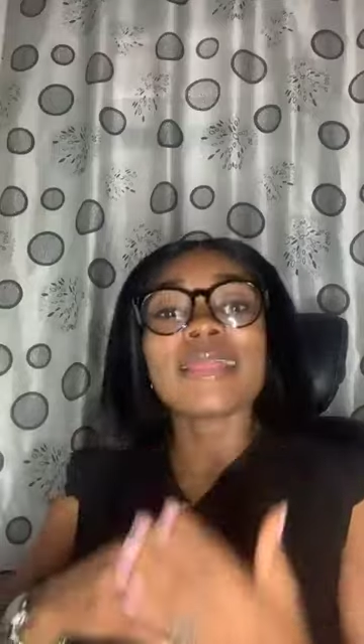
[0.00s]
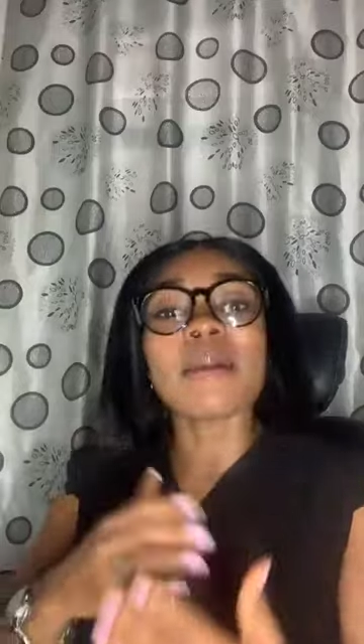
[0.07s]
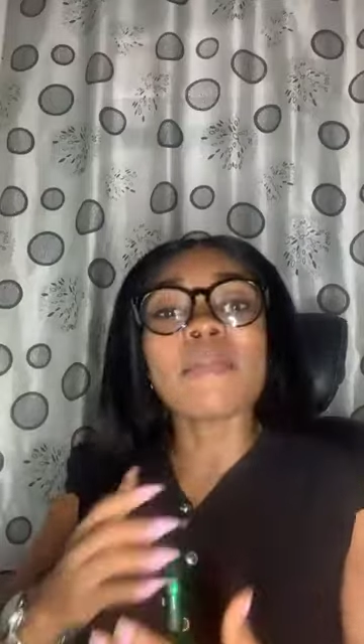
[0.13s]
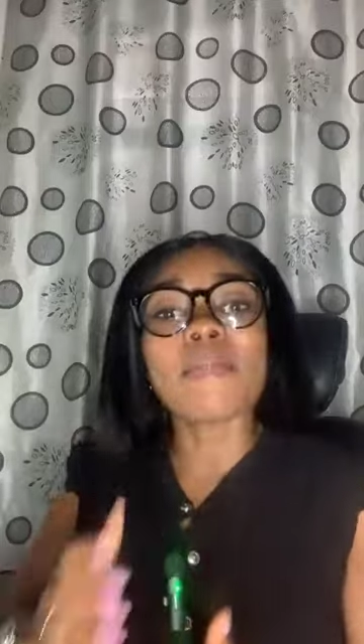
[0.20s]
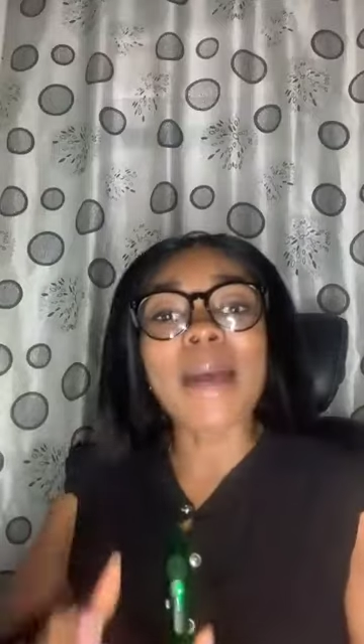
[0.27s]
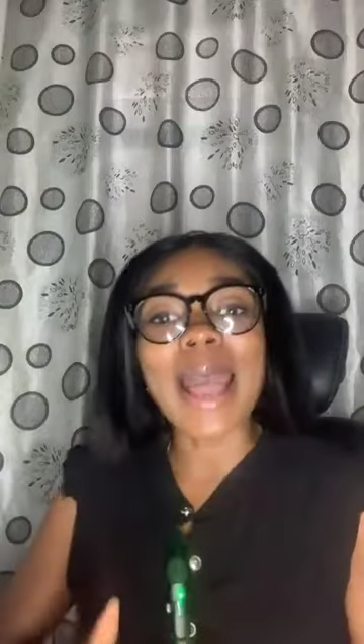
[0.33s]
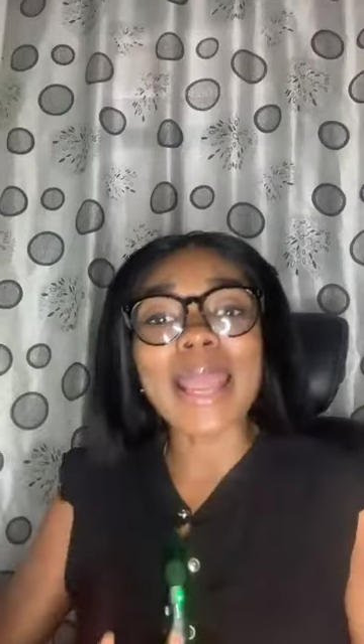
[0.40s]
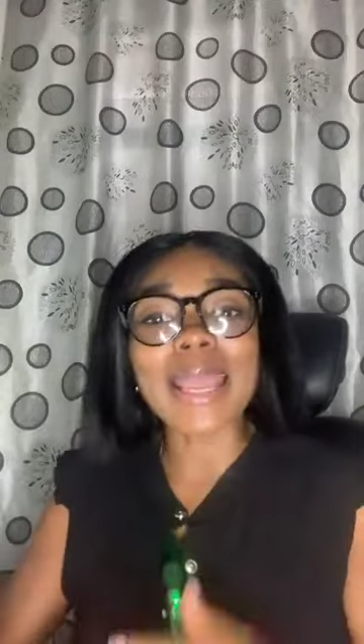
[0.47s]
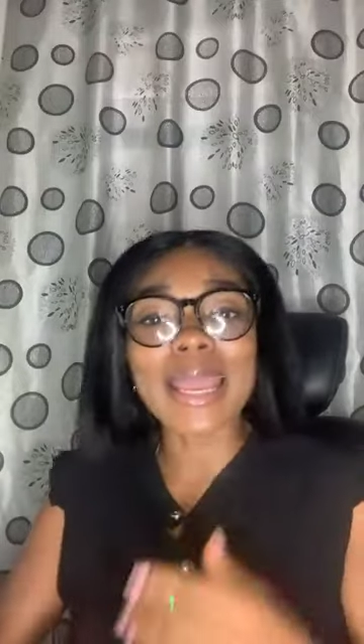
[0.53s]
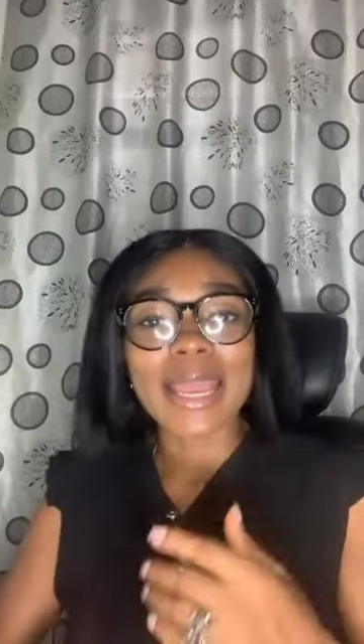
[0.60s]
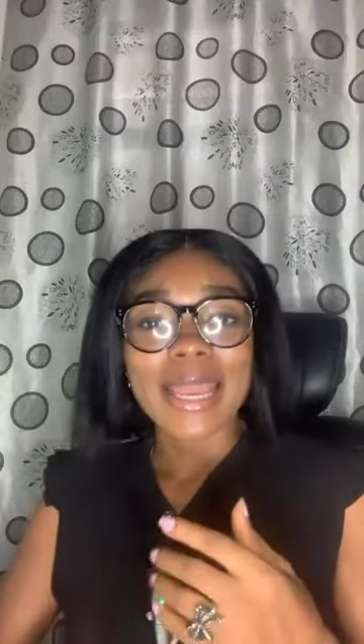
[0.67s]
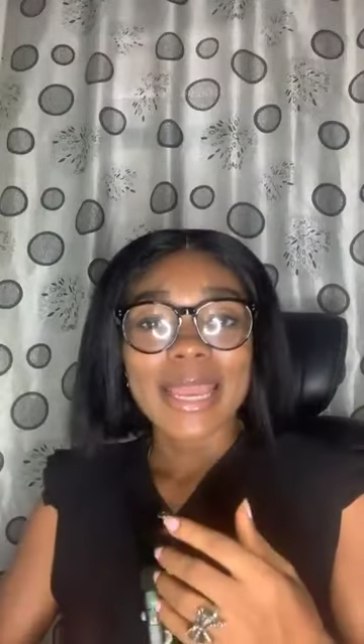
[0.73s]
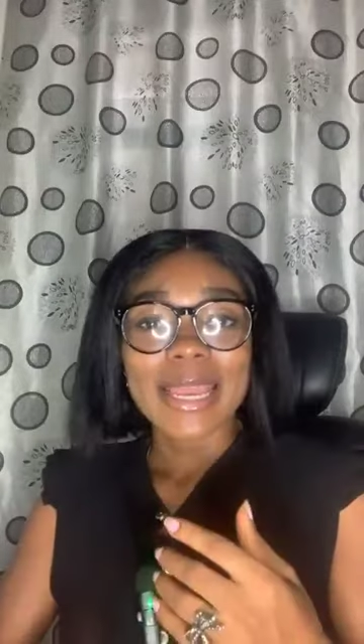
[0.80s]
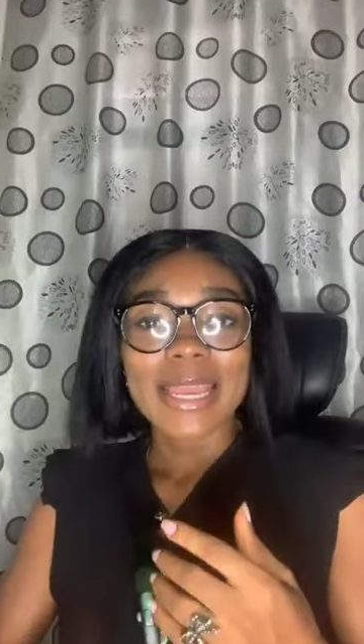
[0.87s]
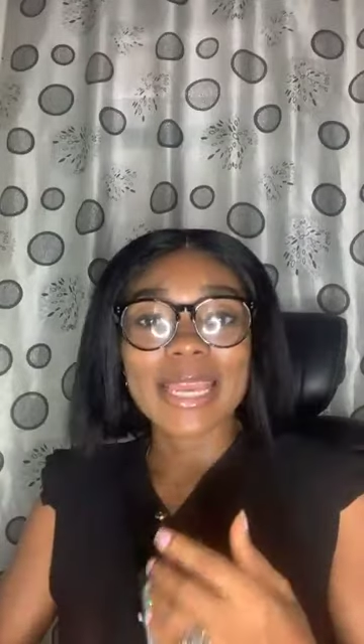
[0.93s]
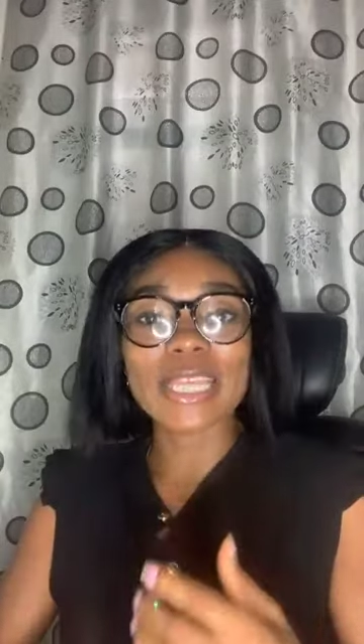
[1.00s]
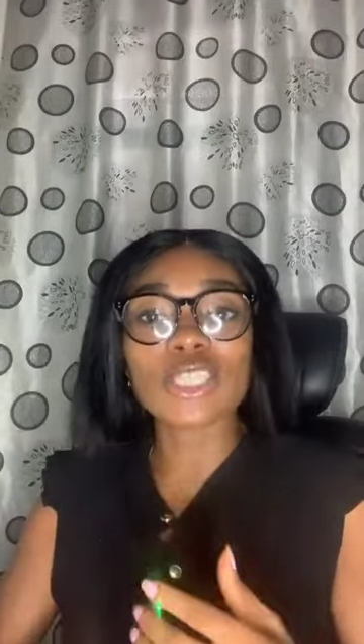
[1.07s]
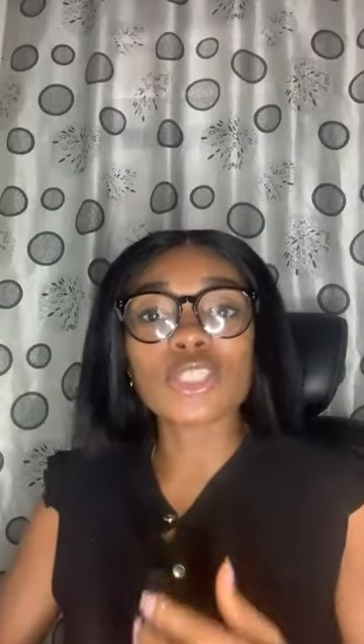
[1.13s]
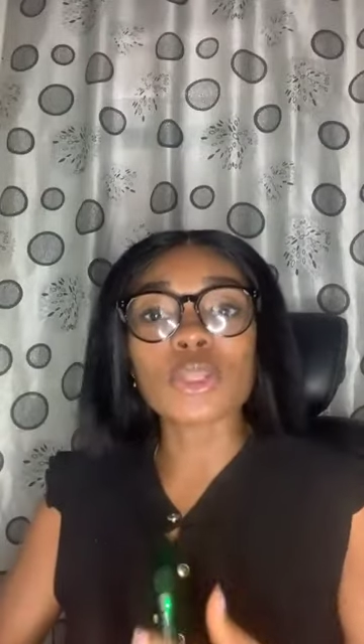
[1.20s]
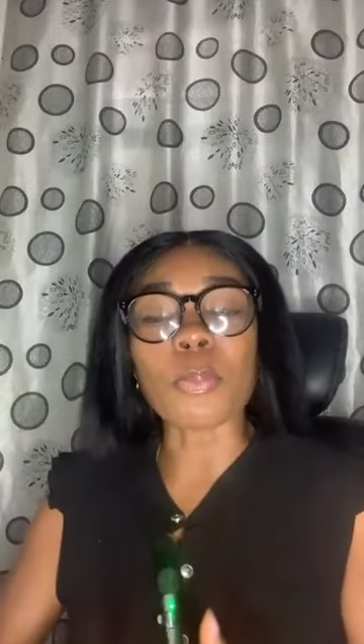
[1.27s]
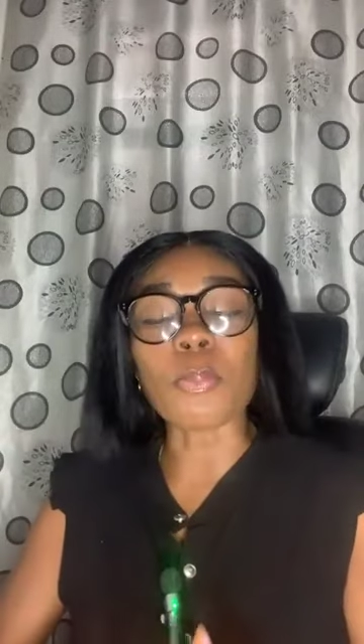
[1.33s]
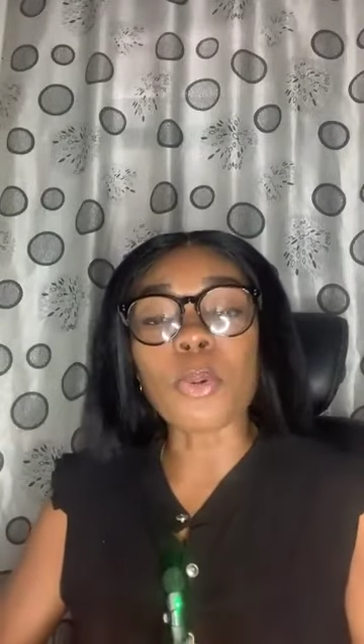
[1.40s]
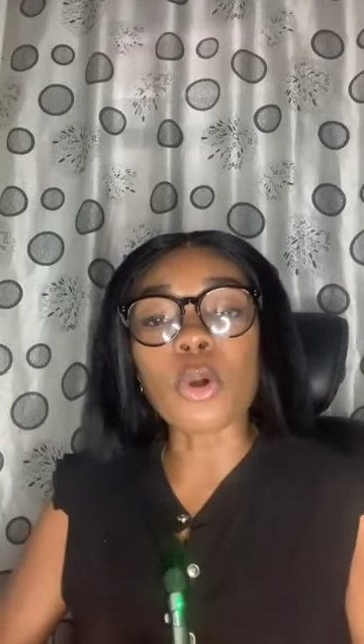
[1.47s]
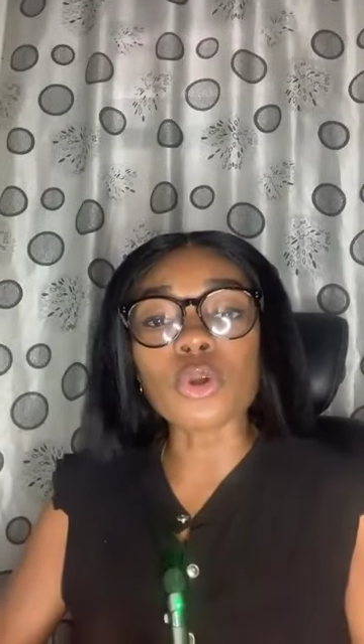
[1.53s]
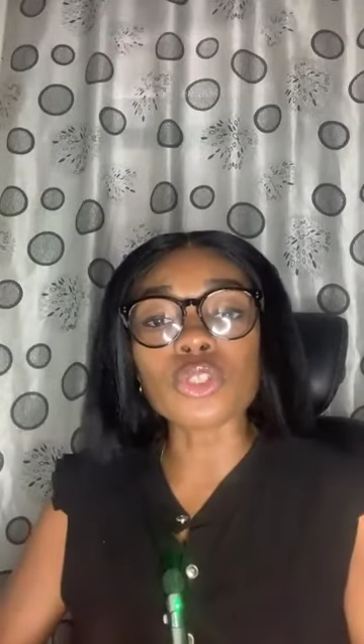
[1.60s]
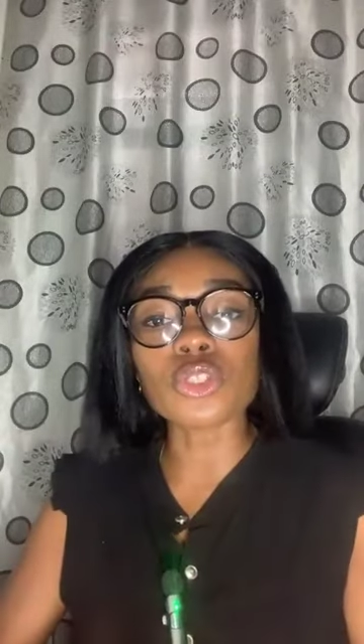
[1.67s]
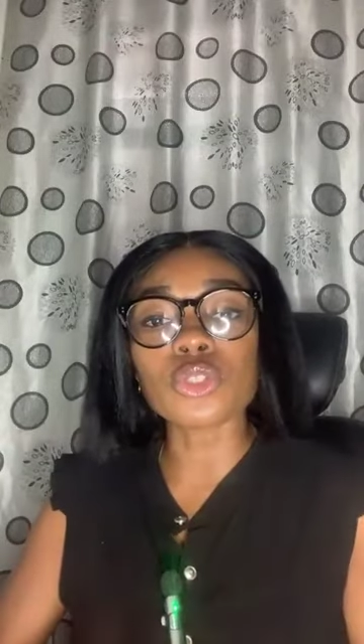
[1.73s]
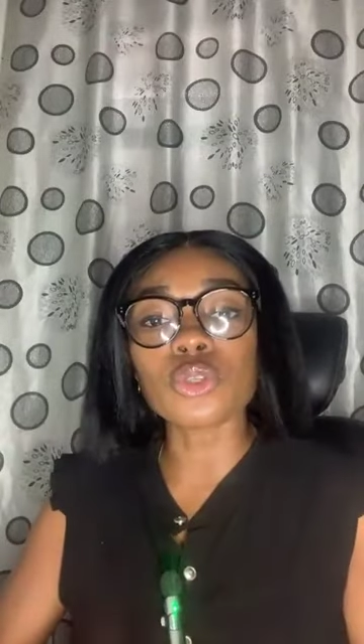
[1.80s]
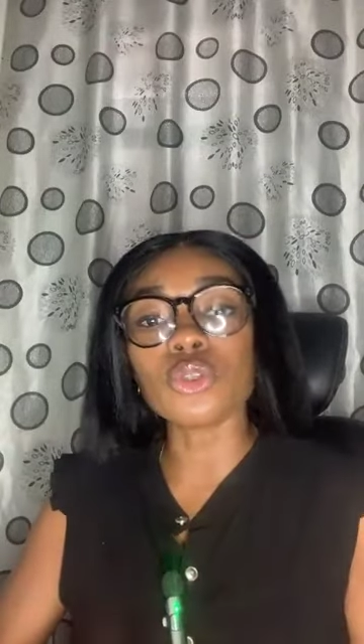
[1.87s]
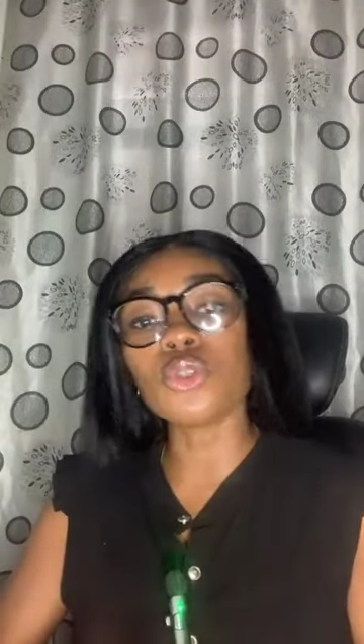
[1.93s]
The back is
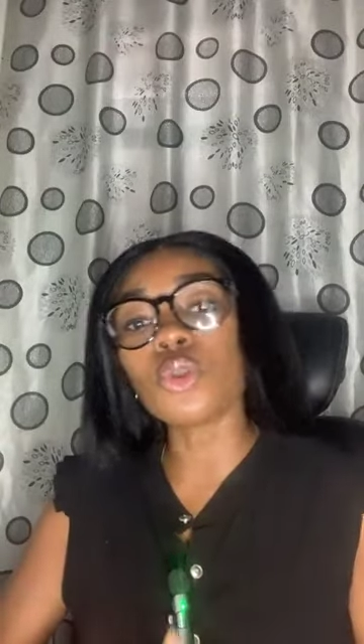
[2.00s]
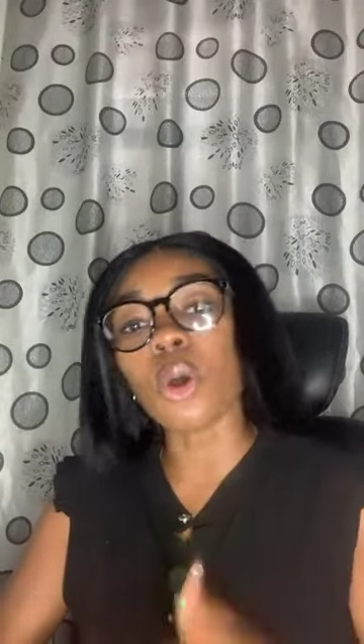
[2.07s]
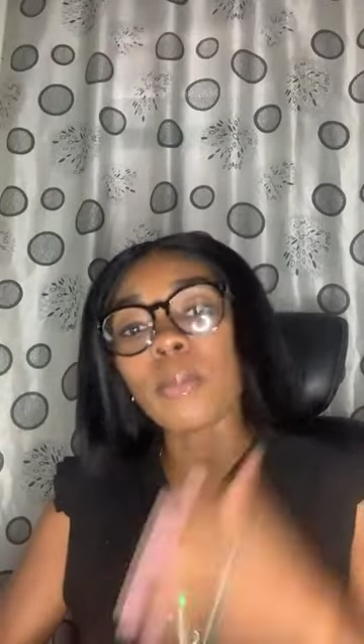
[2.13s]
supposed to